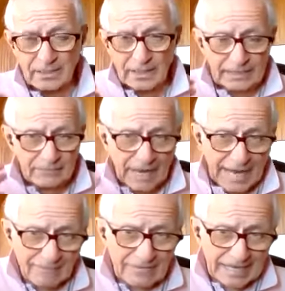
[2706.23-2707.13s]
And if you
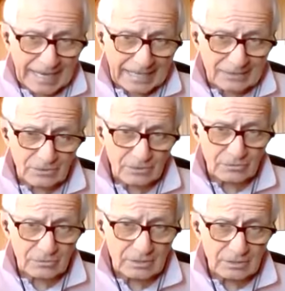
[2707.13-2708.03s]
have that
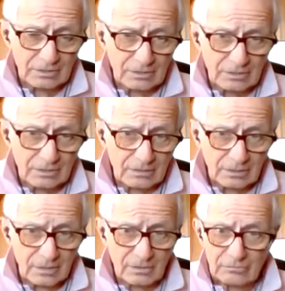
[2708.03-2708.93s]
attitude,
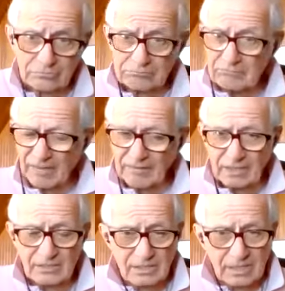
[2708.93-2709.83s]
nothing
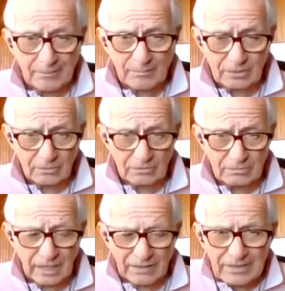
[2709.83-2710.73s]
can stop you.
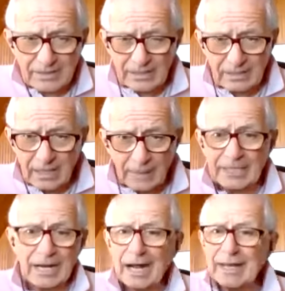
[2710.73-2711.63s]
Everything,
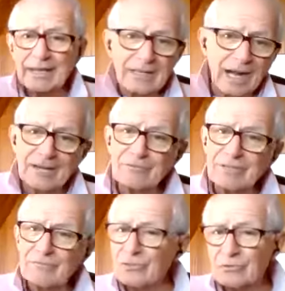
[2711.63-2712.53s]
I
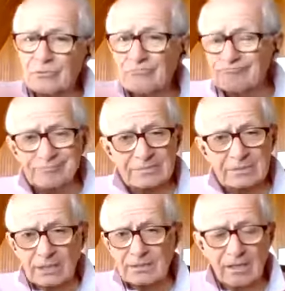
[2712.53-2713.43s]
review
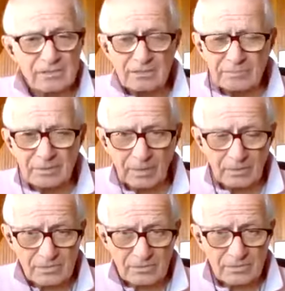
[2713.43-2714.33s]
a dozen
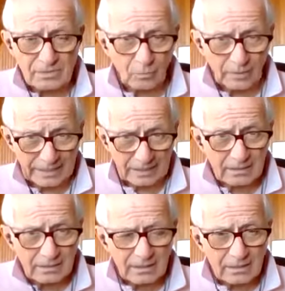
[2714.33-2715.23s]
proposals a week,
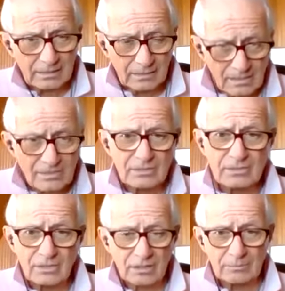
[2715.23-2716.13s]
a dozen
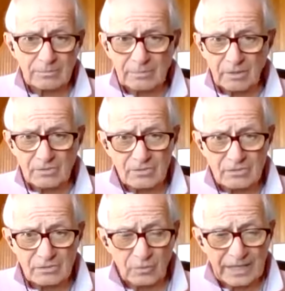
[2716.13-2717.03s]
startup
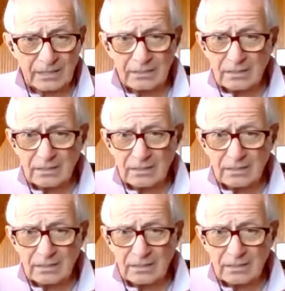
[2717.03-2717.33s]
proposals a week.